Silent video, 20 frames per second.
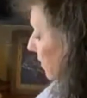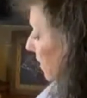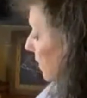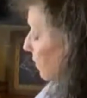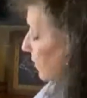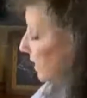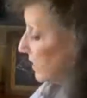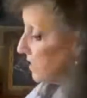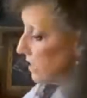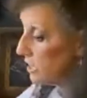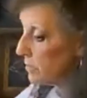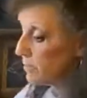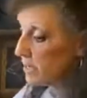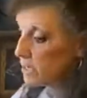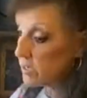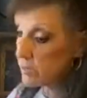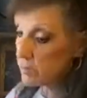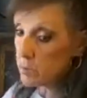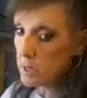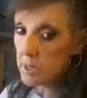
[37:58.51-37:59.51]
going to leave that right there
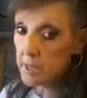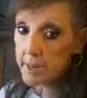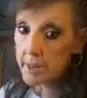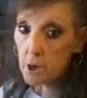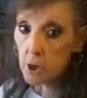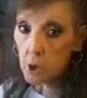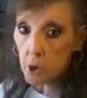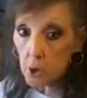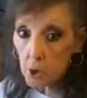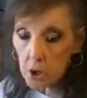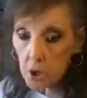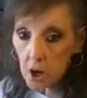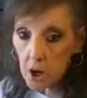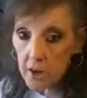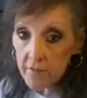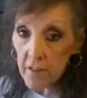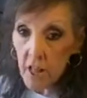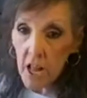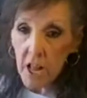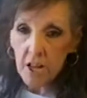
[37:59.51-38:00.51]
because I'm going to let it cool
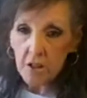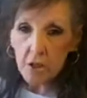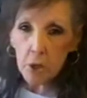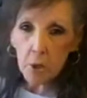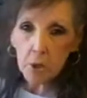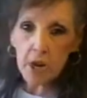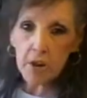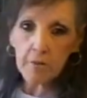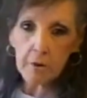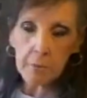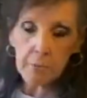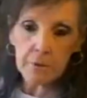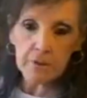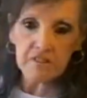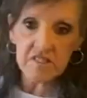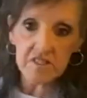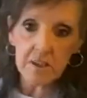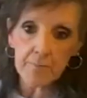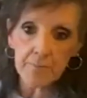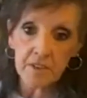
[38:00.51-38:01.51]
off. Don't ever
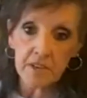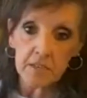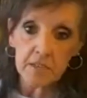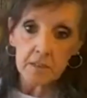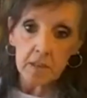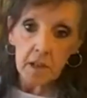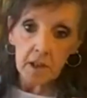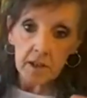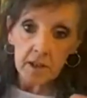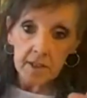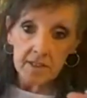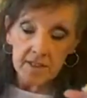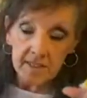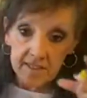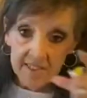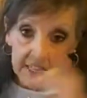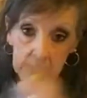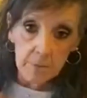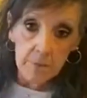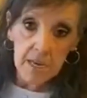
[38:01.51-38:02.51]
put something
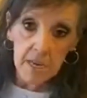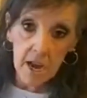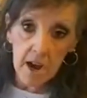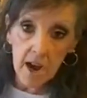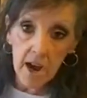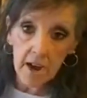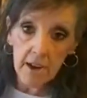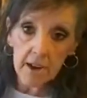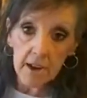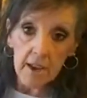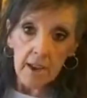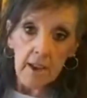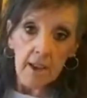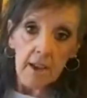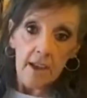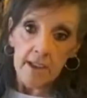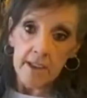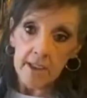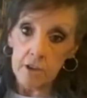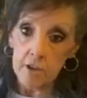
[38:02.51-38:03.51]
steaming hot
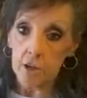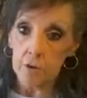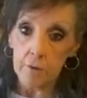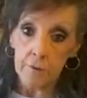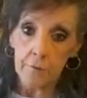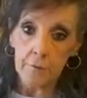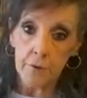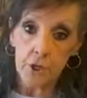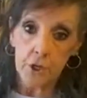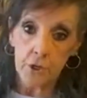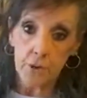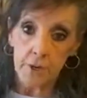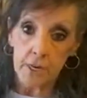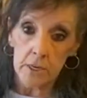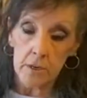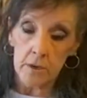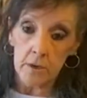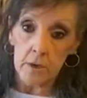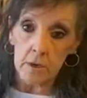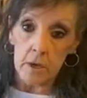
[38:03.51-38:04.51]
in your
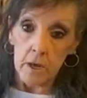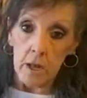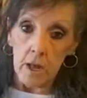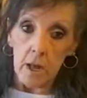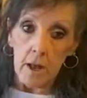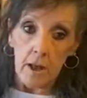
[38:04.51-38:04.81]
refrigerator.